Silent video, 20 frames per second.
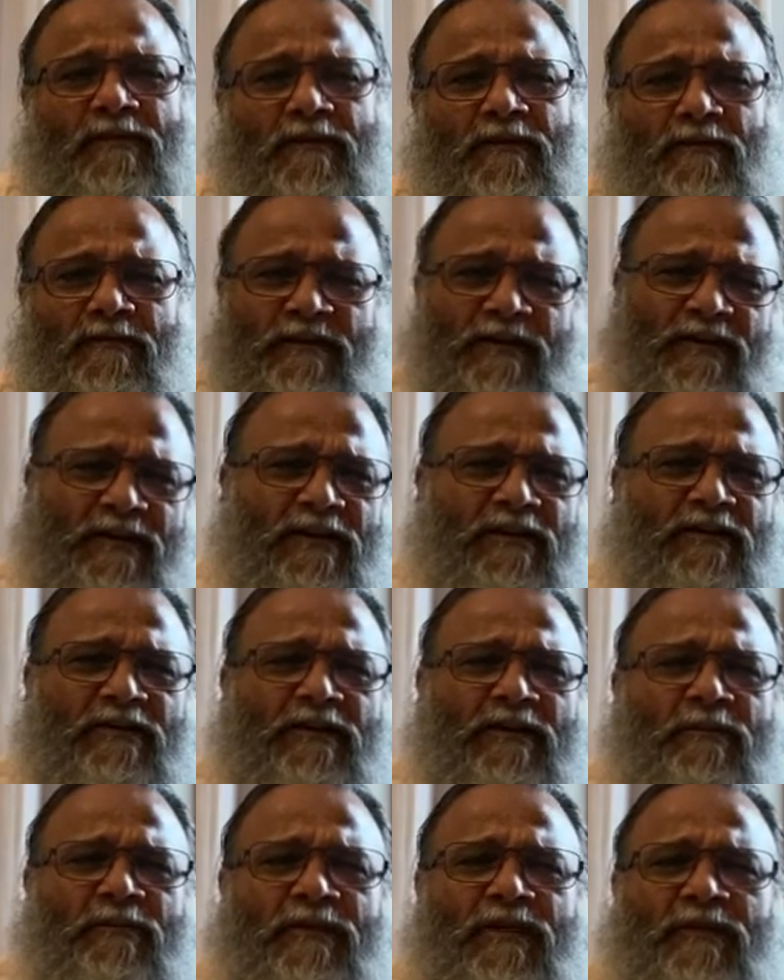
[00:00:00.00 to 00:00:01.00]
the waking
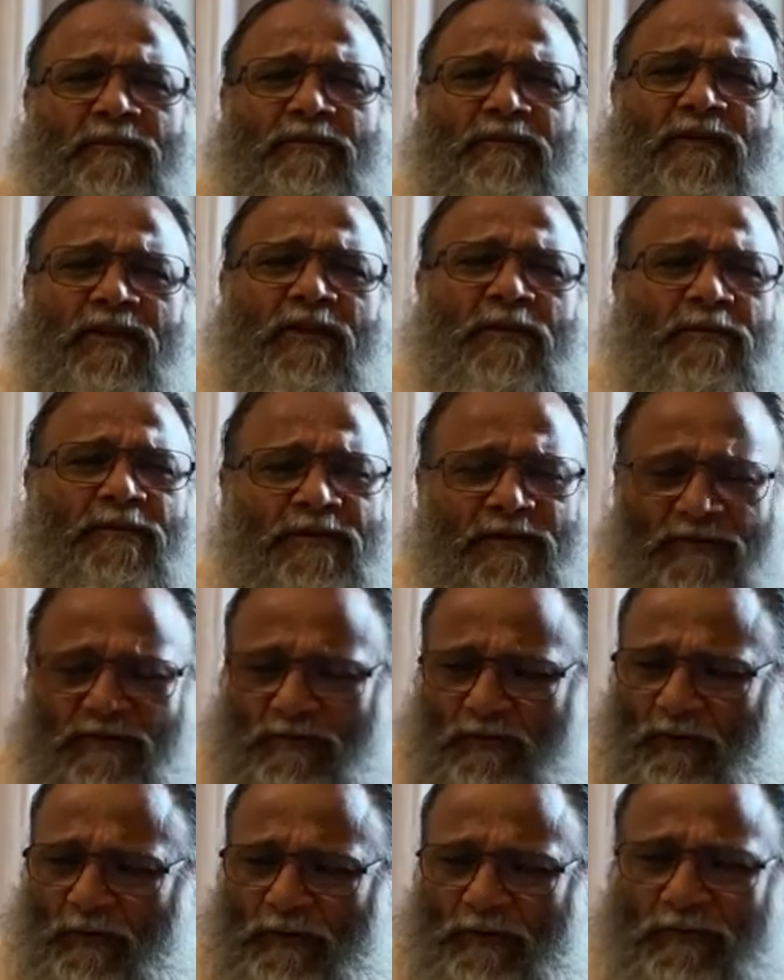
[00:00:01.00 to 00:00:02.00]
dream, deep sleep. It is
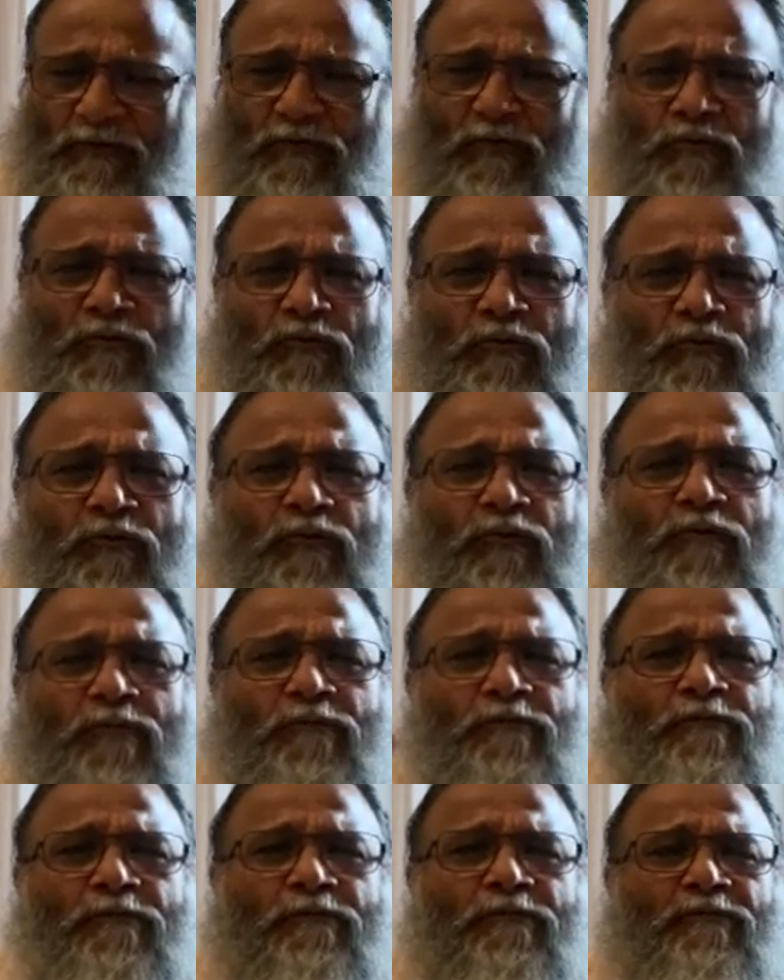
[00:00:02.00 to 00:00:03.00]
going through
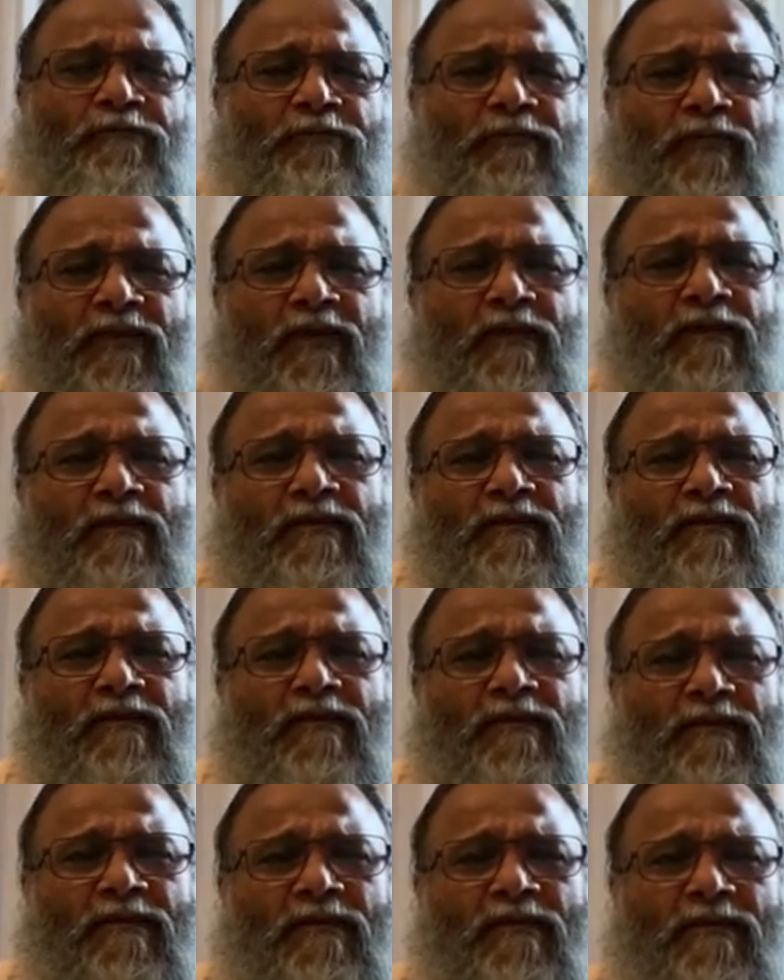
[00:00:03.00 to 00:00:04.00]

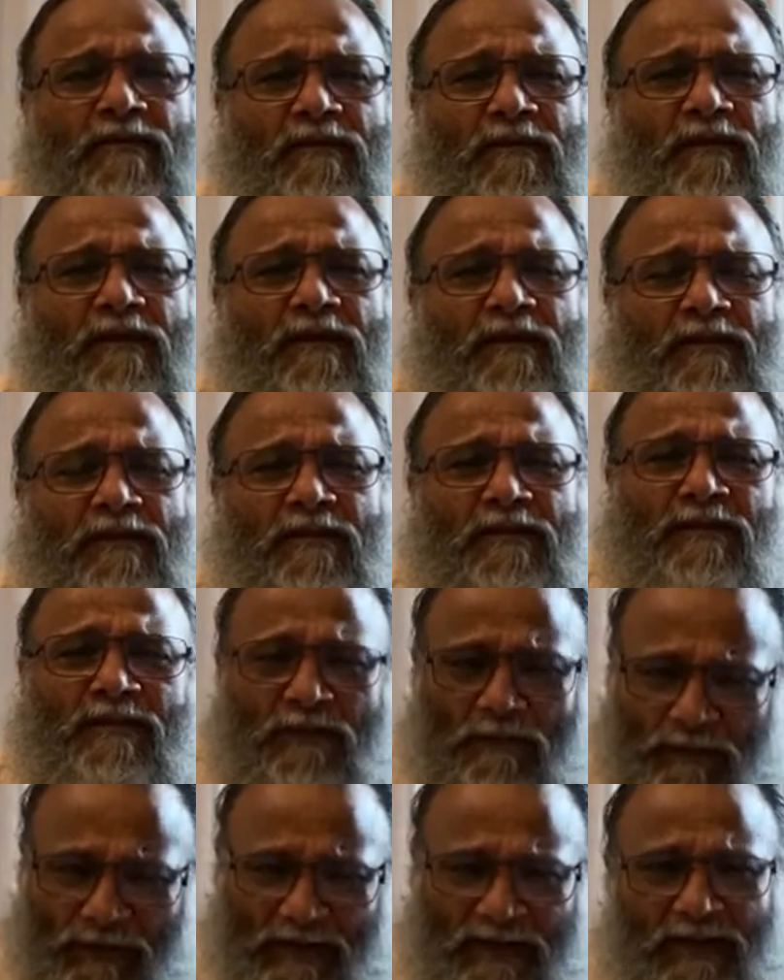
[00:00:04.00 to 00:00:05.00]
in
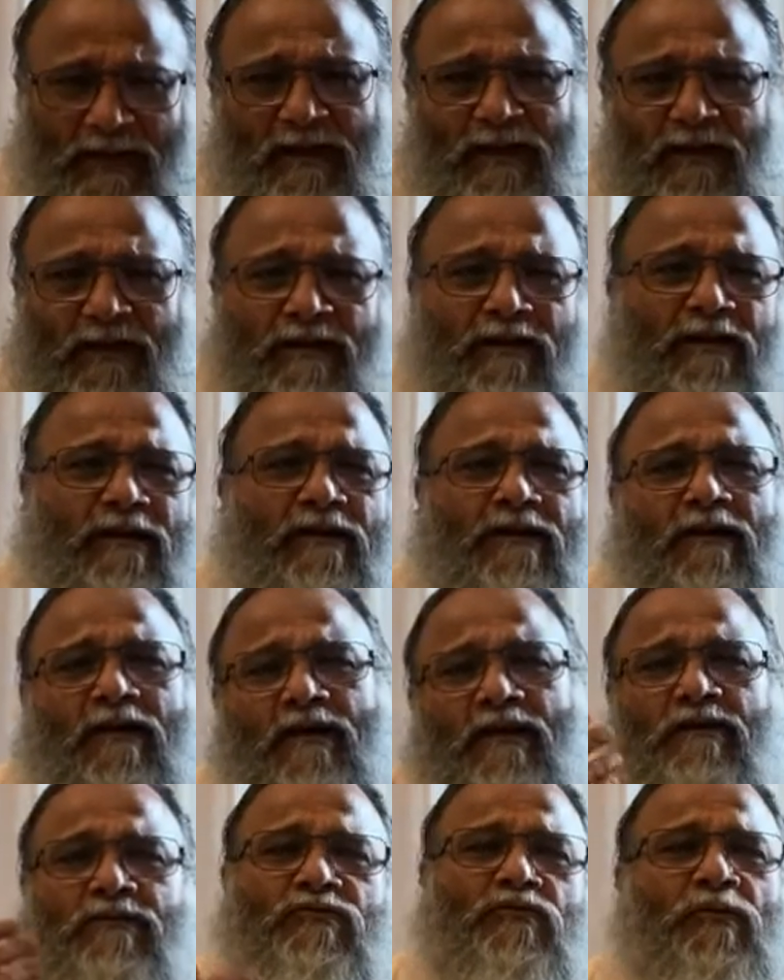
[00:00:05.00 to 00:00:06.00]
the waking.
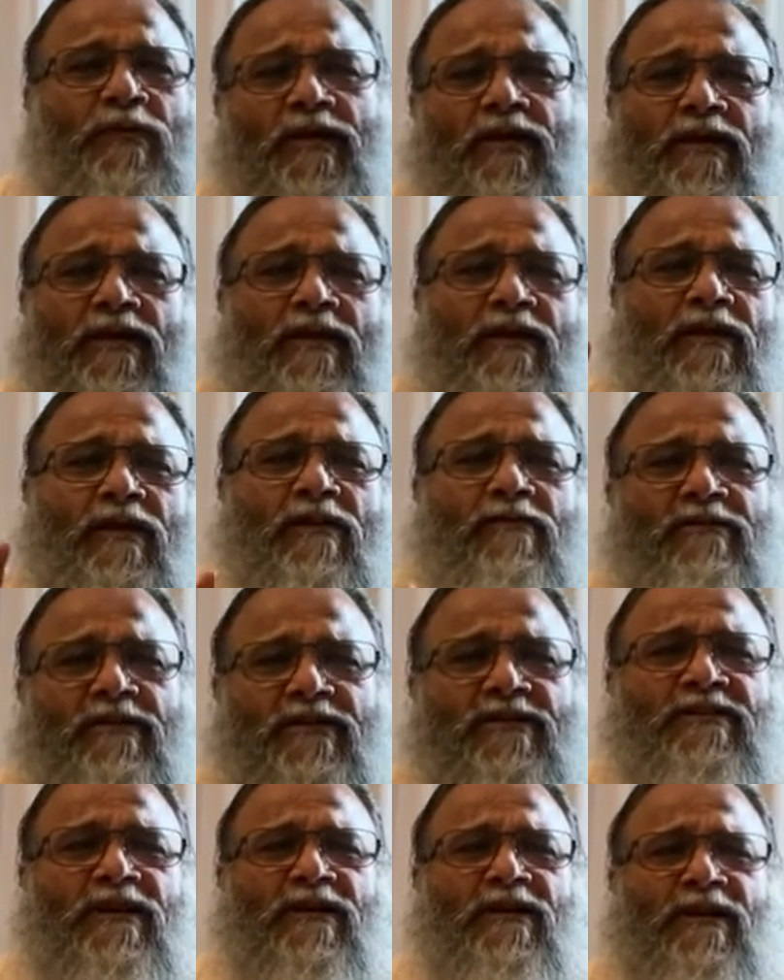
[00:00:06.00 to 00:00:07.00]
So
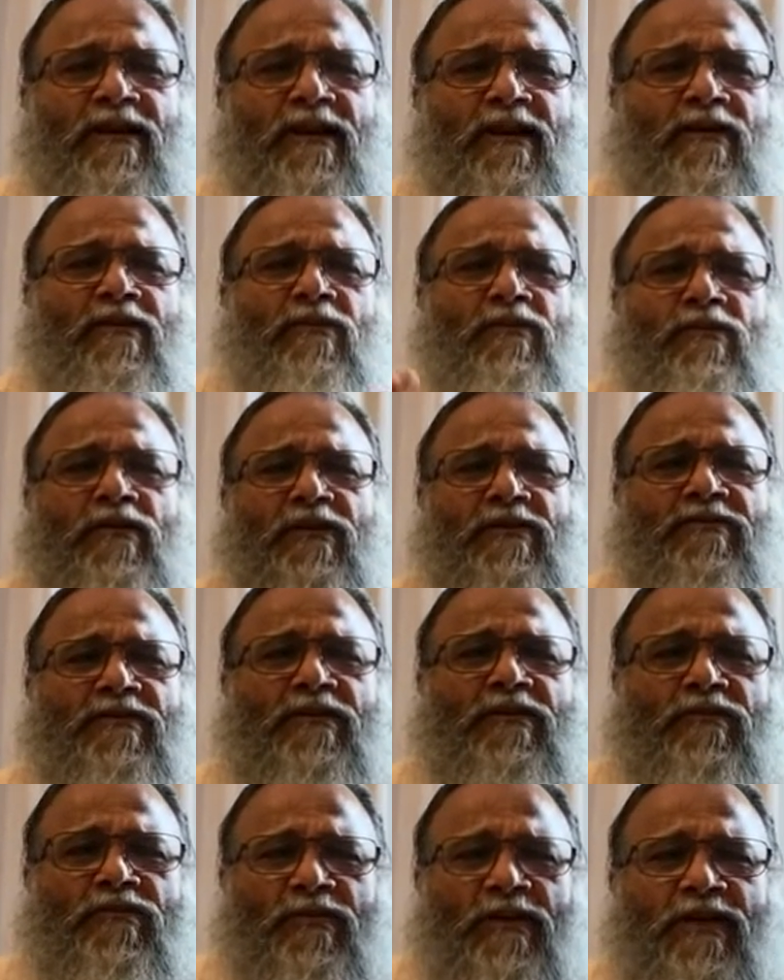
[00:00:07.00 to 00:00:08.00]
every Sunday I have to
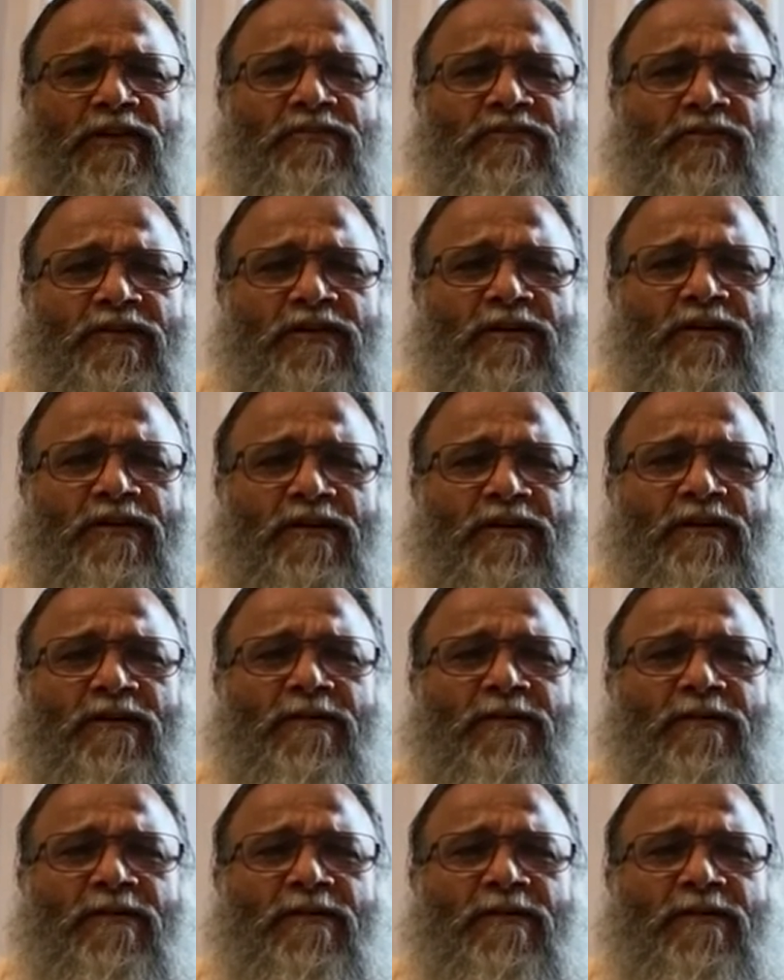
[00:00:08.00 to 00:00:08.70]
listen to lecture.